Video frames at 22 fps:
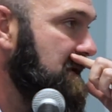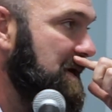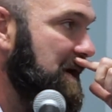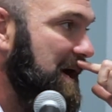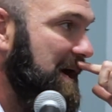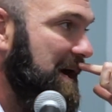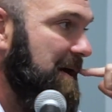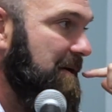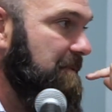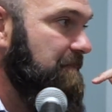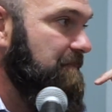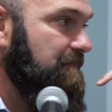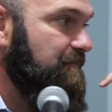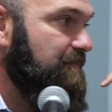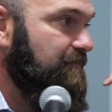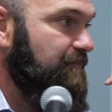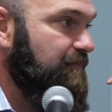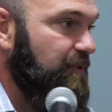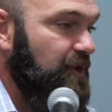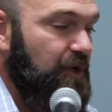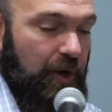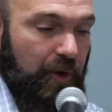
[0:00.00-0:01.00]

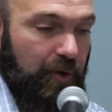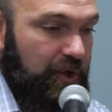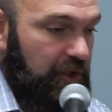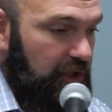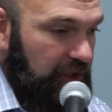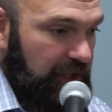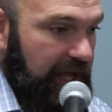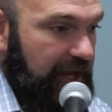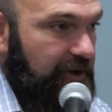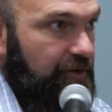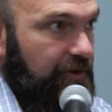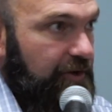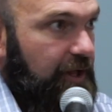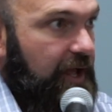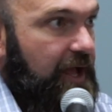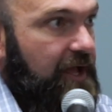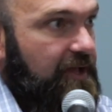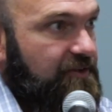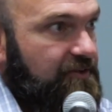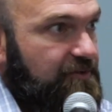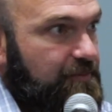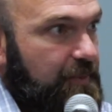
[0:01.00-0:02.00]

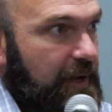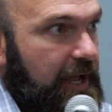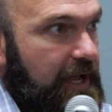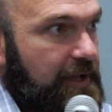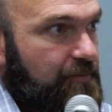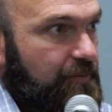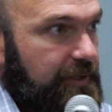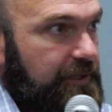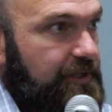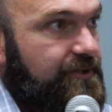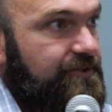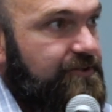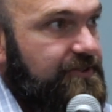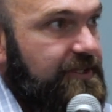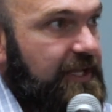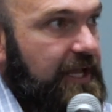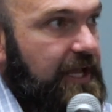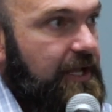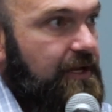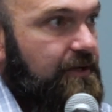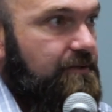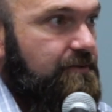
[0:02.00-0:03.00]
collateralized by real
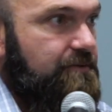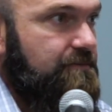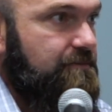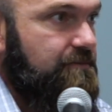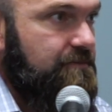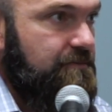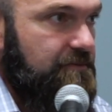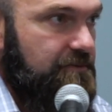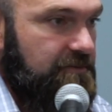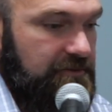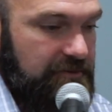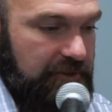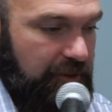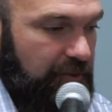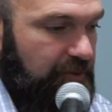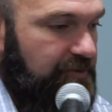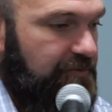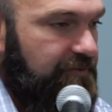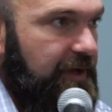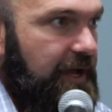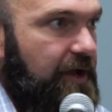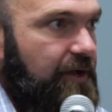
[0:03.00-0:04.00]
estate and
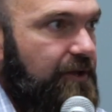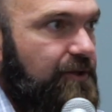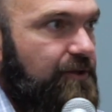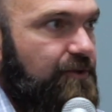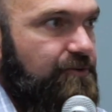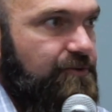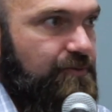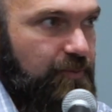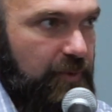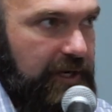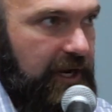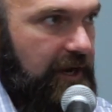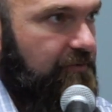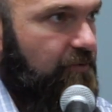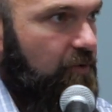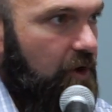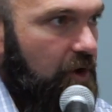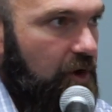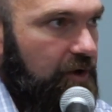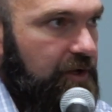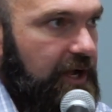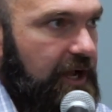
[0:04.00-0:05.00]
loan to values and whatever,
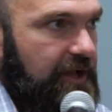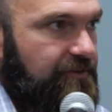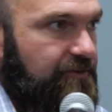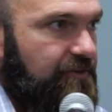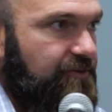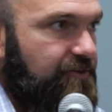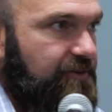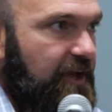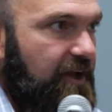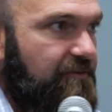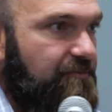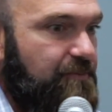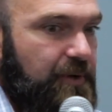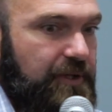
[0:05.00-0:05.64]
all kinds of stuff.